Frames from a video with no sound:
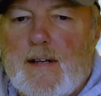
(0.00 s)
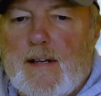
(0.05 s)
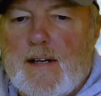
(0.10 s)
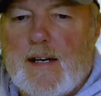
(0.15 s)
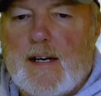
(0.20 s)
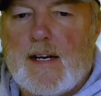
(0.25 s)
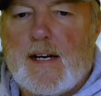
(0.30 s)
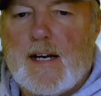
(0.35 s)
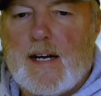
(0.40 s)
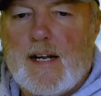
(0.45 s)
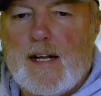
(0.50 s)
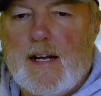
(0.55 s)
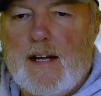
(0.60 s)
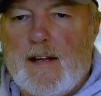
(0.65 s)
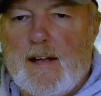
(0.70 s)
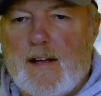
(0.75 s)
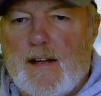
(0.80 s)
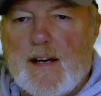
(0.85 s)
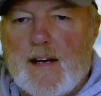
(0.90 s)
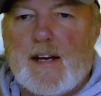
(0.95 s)
I got
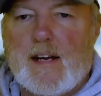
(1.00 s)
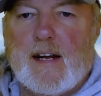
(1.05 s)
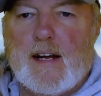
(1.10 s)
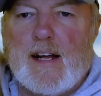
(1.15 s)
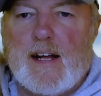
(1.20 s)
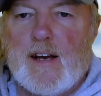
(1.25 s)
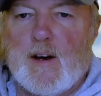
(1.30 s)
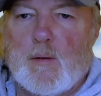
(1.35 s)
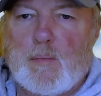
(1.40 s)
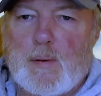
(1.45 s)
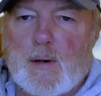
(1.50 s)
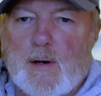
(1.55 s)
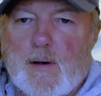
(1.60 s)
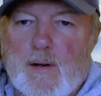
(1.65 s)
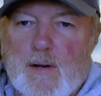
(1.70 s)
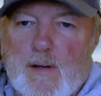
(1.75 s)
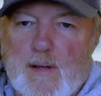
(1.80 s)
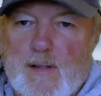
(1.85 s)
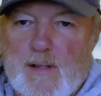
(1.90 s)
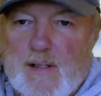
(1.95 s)
a
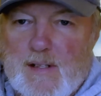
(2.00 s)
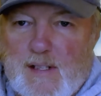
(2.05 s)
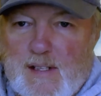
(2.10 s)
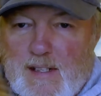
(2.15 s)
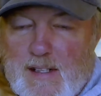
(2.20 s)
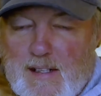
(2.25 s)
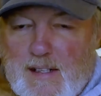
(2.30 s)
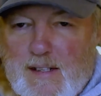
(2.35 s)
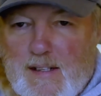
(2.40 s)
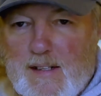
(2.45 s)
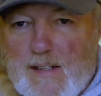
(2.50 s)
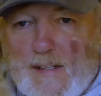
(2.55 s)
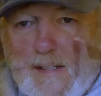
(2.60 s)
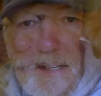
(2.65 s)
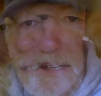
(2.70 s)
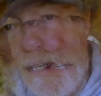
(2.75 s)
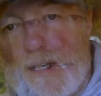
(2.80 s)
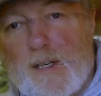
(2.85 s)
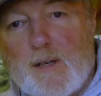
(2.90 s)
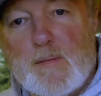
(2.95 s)
helper
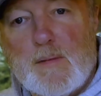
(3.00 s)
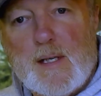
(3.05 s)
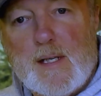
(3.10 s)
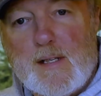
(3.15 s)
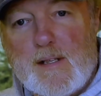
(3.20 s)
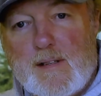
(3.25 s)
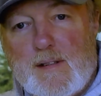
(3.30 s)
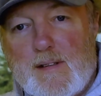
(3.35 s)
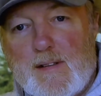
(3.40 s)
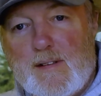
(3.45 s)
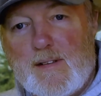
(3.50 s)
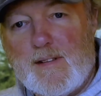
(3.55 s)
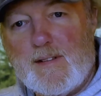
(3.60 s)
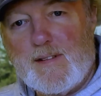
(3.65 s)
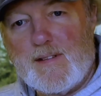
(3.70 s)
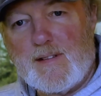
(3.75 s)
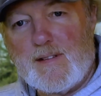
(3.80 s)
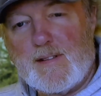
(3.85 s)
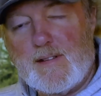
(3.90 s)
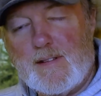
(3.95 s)
to help me
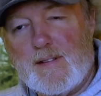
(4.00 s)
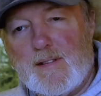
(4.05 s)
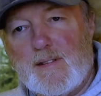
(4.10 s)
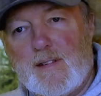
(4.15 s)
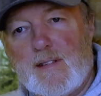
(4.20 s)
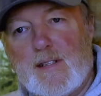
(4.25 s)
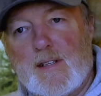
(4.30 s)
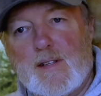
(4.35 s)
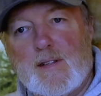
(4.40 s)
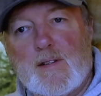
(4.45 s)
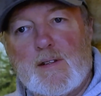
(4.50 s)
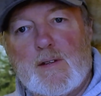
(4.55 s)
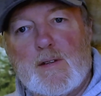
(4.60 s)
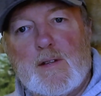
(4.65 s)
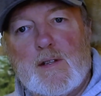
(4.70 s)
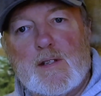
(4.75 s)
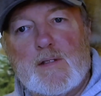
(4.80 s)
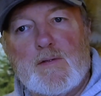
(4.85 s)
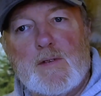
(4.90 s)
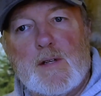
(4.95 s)
get through
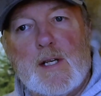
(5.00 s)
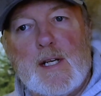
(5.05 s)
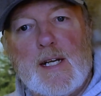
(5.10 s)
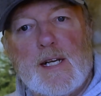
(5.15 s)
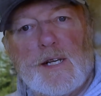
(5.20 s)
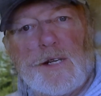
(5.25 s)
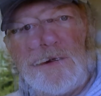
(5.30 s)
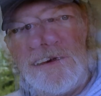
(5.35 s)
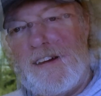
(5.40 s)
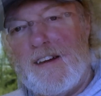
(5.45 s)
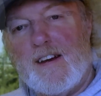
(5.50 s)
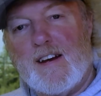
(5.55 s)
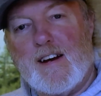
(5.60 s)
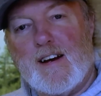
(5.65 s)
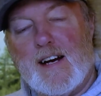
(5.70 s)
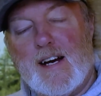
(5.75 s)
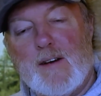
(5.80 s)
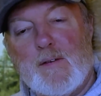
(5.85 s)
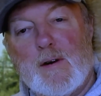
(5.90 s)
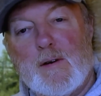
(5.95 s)
this video. All
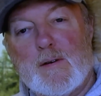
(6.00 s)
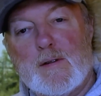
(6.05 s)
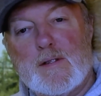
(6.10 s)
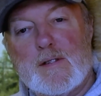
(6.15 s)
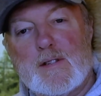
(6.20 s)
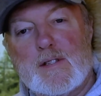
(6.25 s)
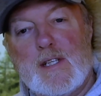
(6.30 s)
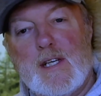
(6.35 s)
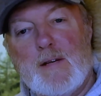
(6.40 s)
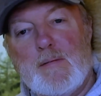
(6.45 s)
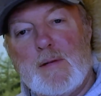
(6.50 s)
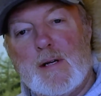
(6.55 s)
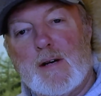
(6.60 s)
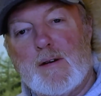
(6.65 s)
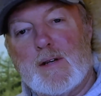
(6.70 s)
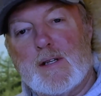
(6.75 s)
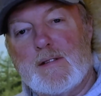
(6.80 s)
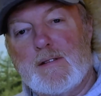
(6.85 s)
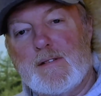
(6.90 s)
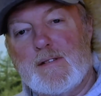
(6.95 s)
right, well, we'll just keep
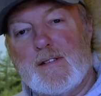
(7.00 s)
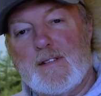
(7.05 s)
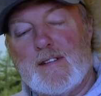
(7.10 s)
going.